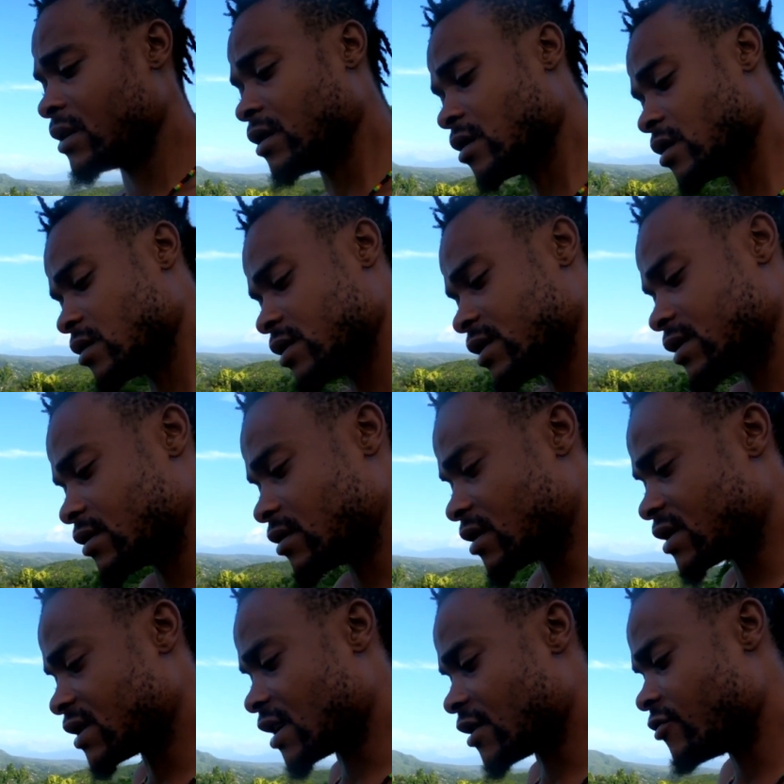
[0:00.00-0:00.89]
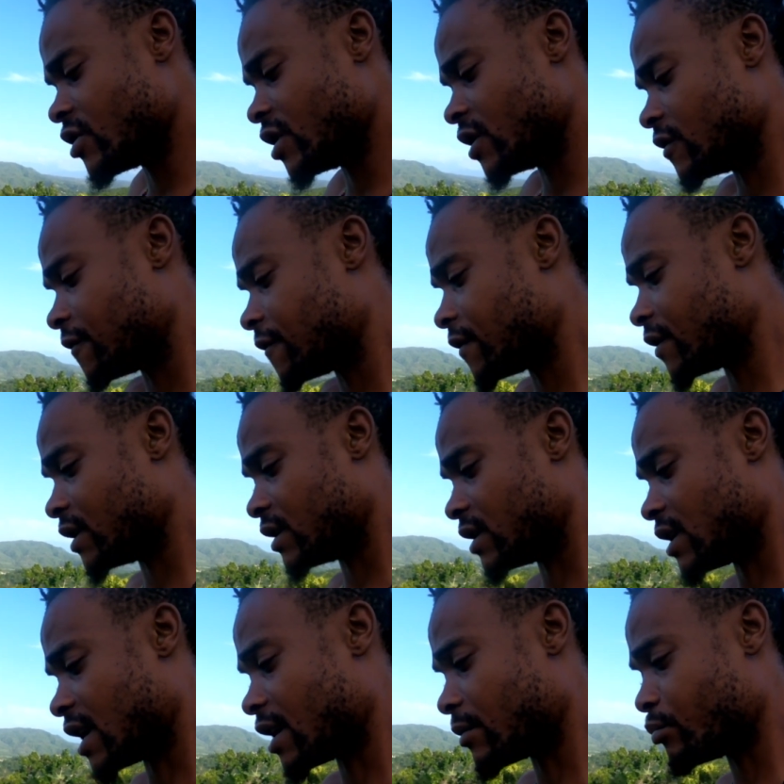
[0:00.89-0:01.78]
Yo, it's just a real
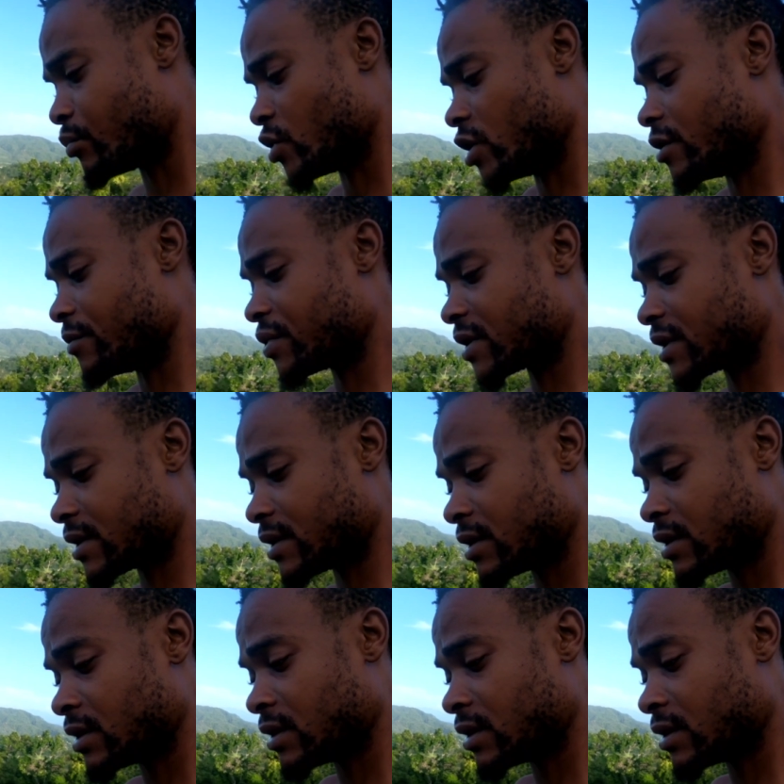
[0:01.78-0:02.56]
peculiar peeps.